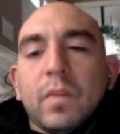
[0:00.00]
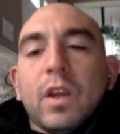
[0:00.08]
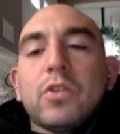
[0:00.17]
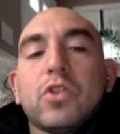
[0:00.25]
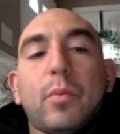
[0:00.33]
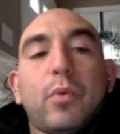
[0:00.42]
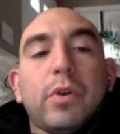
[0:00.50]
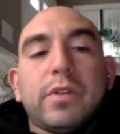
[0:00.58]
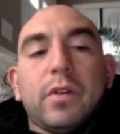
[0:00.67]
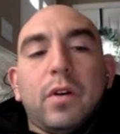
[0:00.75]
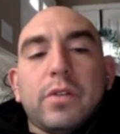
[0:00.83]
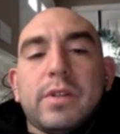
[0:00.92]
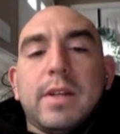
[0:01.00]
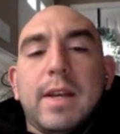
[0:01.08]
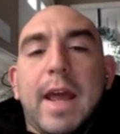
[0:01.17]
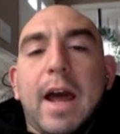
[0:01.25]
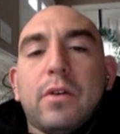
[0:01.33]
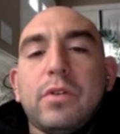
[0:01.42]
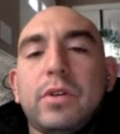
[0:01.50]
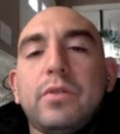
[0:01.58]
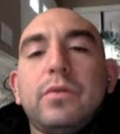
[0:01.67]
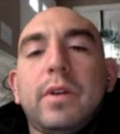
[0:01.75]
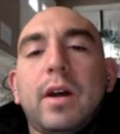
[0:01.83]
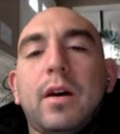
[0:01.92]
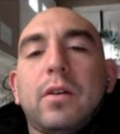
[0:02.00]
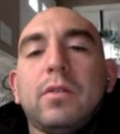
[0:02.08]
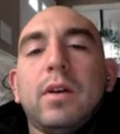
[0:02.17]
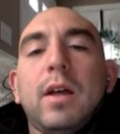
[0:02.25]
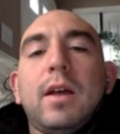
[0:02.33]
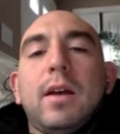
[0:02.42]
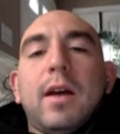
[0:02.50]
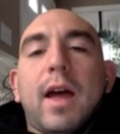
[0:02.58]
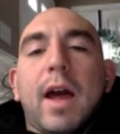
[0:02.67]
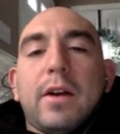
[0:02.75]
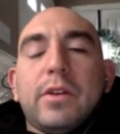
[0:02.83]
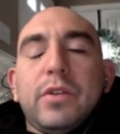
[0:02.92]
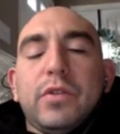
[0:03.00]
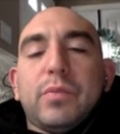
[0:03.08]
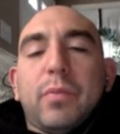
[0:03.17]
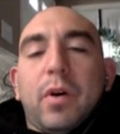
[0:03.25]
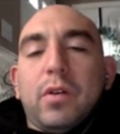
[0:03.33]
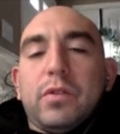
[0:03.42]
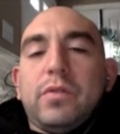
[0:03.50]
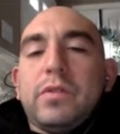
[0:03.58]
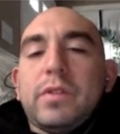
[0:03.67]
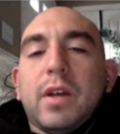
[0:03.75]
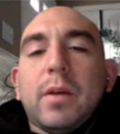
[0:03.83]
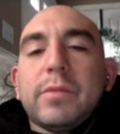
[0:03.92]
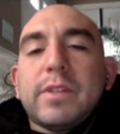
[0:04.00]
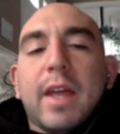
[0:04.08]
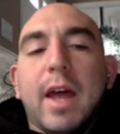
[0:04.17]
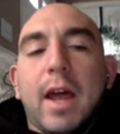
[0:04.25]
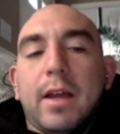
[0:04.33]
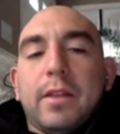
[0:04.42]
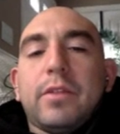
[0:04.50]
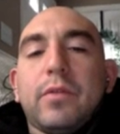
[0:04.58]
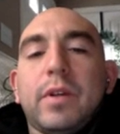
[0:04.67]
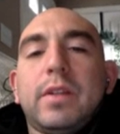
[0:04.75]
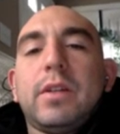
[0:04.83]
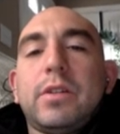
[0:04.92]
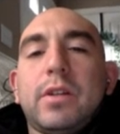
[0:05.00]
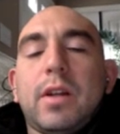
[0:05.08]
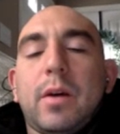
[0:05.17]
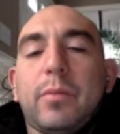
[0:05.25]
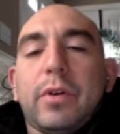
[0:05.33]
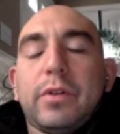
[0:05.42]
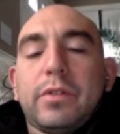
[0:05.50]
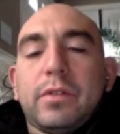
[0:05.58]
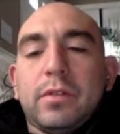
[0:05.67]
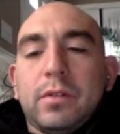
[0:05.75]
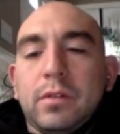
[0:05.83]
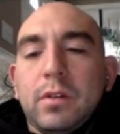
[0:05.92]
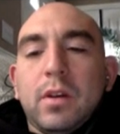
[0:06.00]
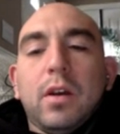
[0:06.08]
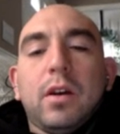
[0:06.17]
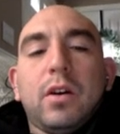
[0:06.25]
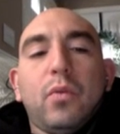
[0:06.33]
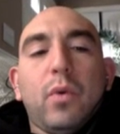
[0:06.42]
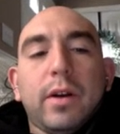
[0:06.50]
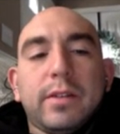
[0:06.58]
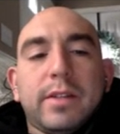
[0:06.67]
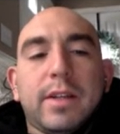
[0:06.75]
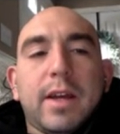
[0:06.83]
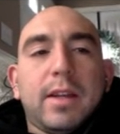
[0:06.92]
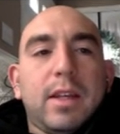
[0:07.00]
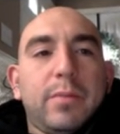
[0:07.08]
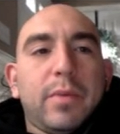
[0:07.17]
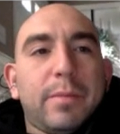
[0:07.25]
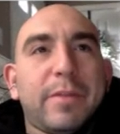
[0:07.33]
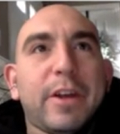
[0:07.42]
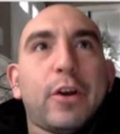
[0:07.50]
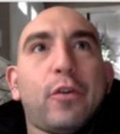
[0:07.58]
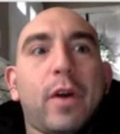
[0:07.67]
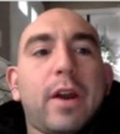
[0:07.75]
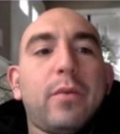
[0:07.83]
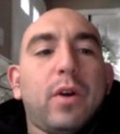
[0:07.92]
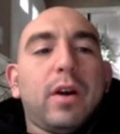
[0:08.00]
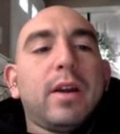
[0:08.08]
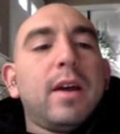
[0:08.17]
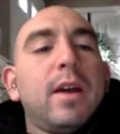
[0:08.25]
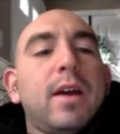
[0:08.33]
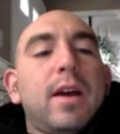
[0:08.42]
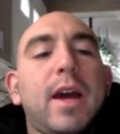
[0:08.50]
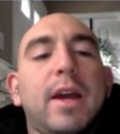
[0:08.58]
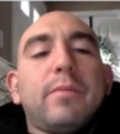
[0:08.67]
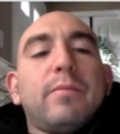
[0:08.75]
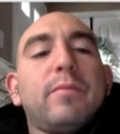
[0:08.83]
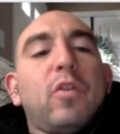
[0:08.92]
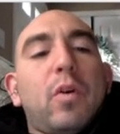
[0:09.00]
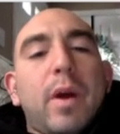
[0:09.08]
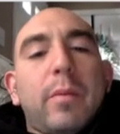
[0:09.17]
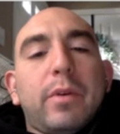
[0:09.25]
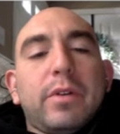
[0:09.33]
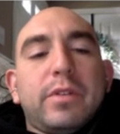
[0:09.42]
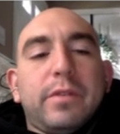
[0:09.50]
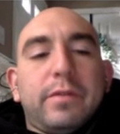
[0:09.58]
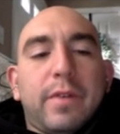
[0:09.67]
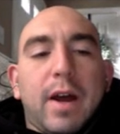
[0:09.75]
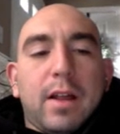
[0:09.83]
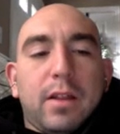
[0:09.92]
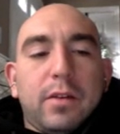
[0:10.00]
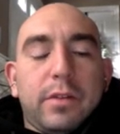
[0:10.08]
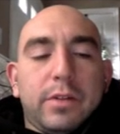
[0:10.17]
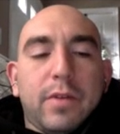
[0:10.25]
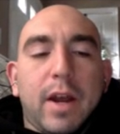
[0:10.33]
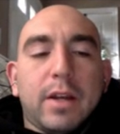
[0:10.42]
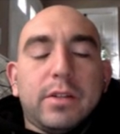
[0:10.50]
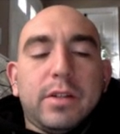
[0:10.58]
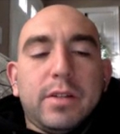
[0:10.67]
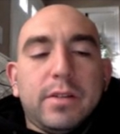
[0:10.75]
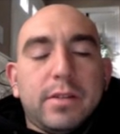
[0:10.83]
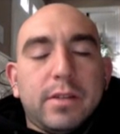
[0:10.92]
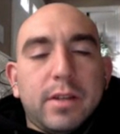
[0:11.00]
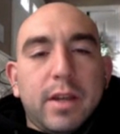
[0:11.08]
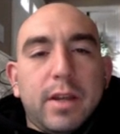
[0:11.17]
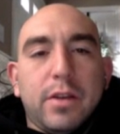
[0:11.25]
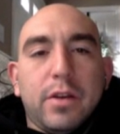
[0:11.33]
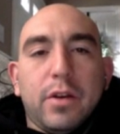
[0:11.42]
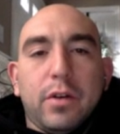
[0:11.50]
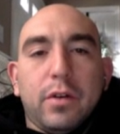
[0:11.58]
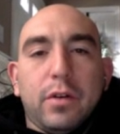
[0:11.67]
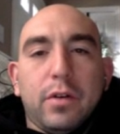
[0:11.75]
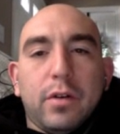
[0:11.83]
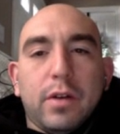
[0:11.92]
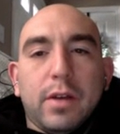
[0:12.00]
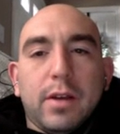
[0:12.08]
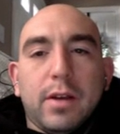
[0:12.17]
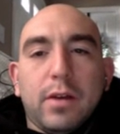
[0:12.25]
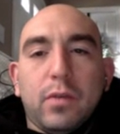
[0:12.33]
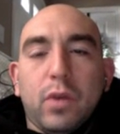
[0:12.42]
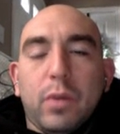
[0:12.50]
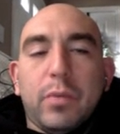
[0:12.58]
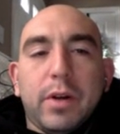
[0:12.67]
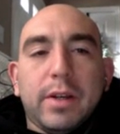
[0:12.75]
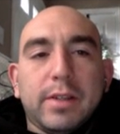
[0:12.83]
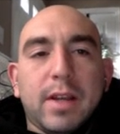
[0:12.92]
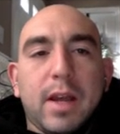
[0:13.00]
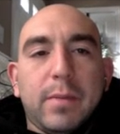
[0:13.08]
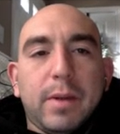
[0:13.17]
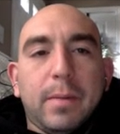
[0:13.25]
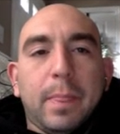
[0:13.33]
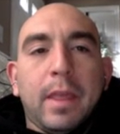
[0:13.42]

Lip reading: So boys and girls, now you know how to use partial sums to add 3-digit numbers. Go work today, keep up the great work, and remember to follow the directions in your workbook assignment